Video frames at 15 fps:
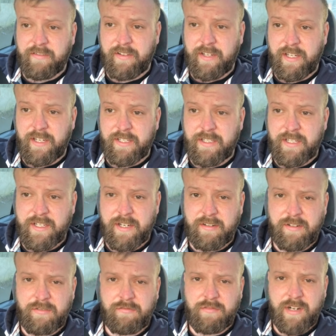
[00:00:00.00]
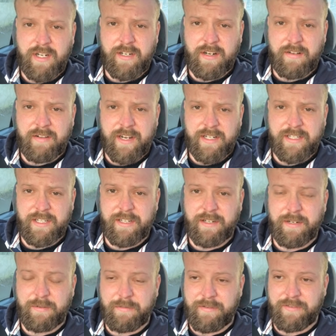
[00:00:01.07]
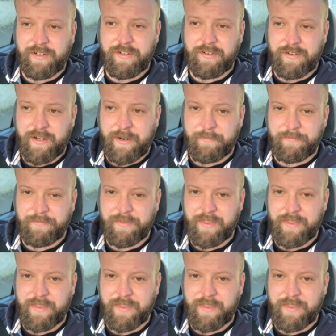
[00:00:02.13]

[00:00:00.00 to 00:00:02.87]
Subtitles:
thing is they tell you to redirect it with a treat.